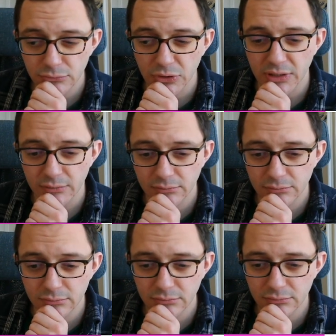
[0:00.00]
Okay.
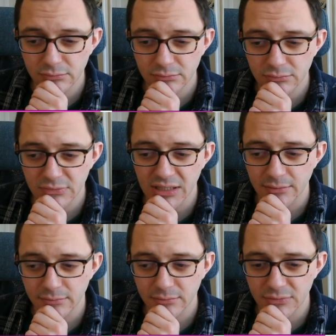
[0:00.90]
Yeah,
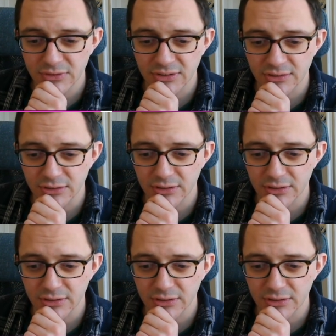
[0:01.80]
this doesn't do